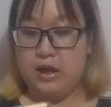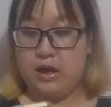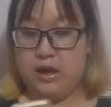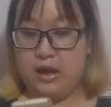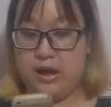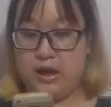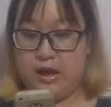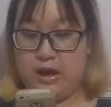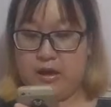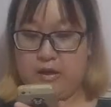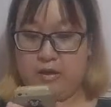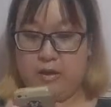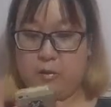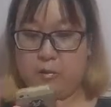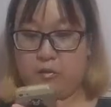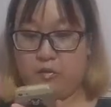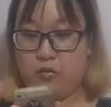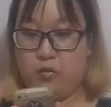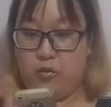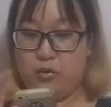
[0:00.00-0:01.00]
And I'm
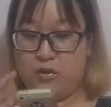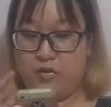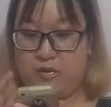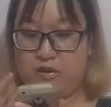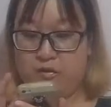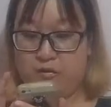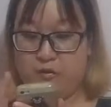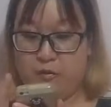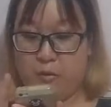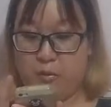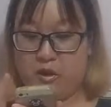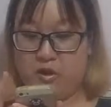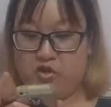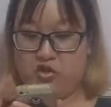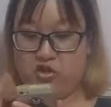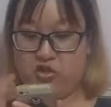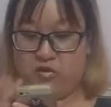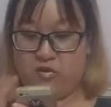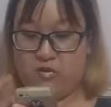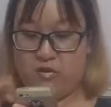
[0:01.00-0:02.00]
going to read the
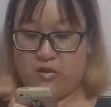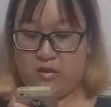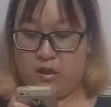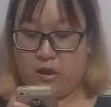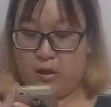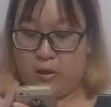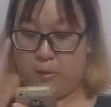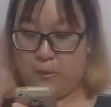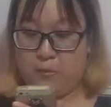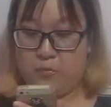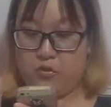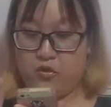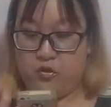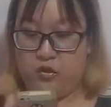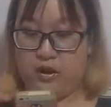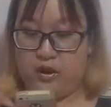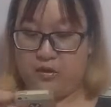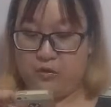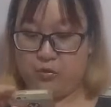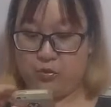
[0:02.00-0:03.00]
information to you
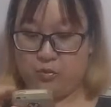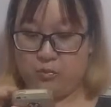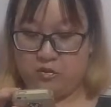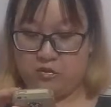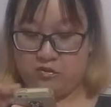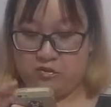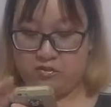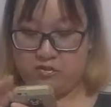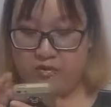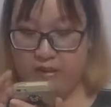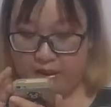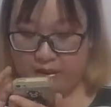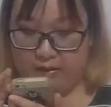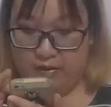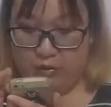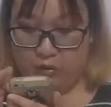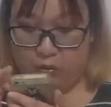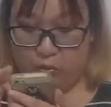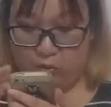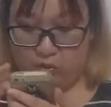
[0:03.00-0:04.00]
guys from the site
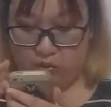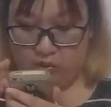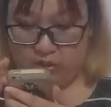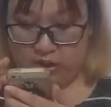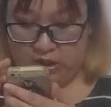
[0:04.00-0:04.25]
over the